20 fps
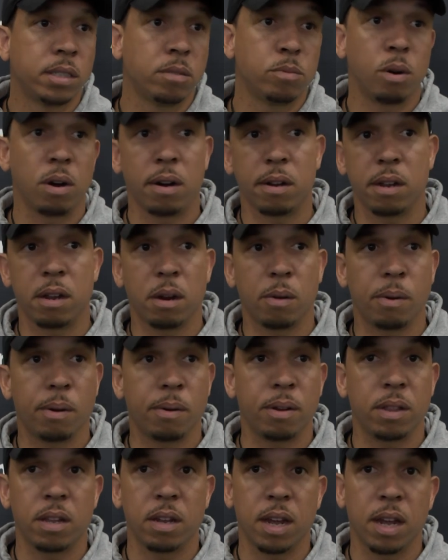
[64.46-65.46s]
where, you know, we
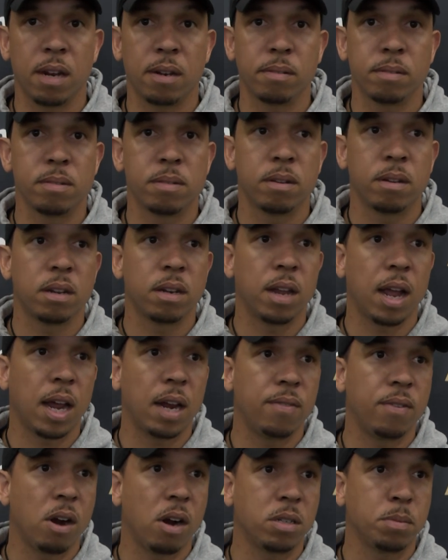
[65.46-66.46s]
were either getting
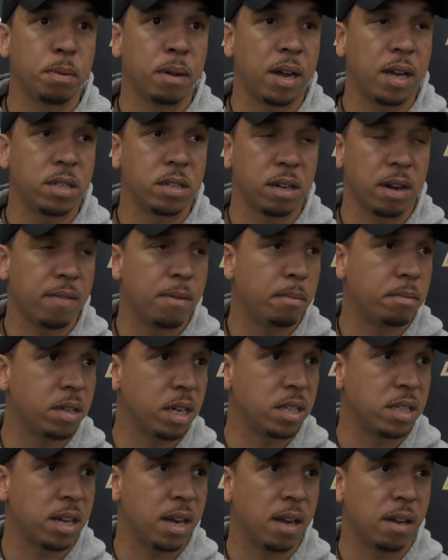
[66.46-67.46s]
negative yards plays or giving up
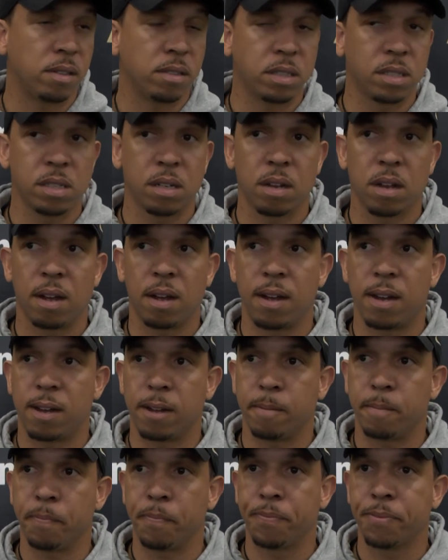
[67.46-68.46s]
touchdowns.
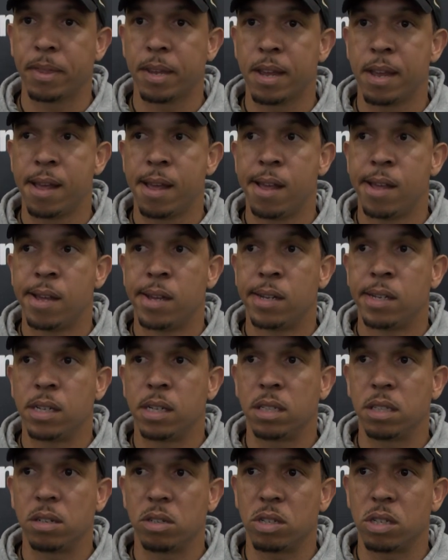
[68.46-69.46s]

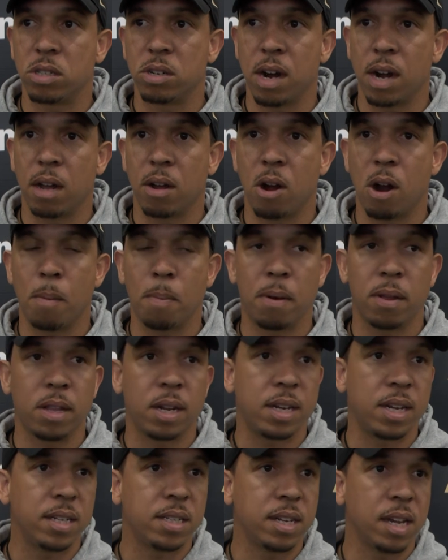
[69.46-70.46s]
And so just trying to harp on the
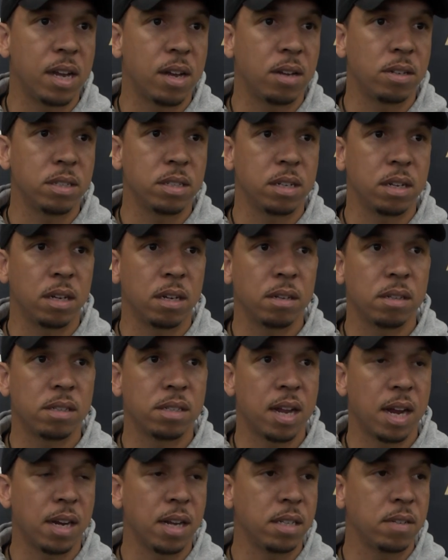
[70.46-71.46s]
details and the
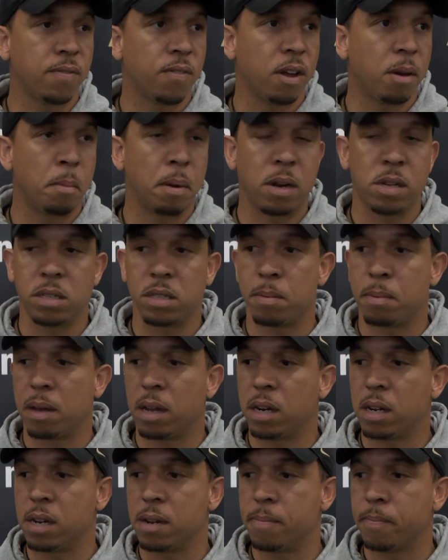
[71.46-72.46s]
techniques and fundamentals to be
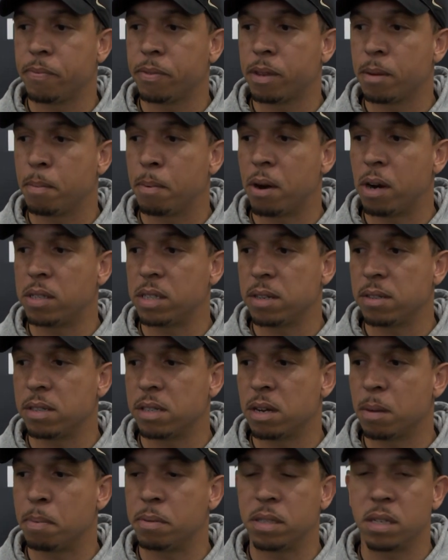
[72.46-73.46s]
able to put ourselves
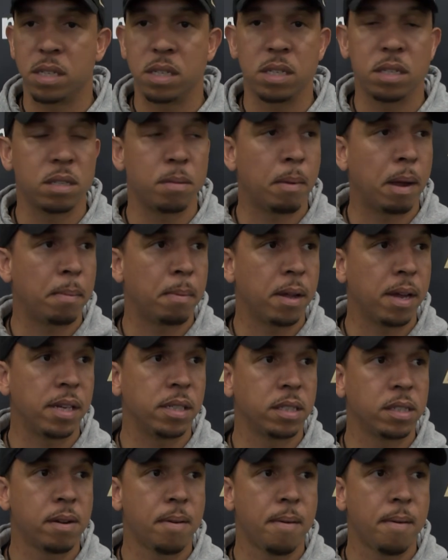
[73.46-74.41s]
in good positions to make plays.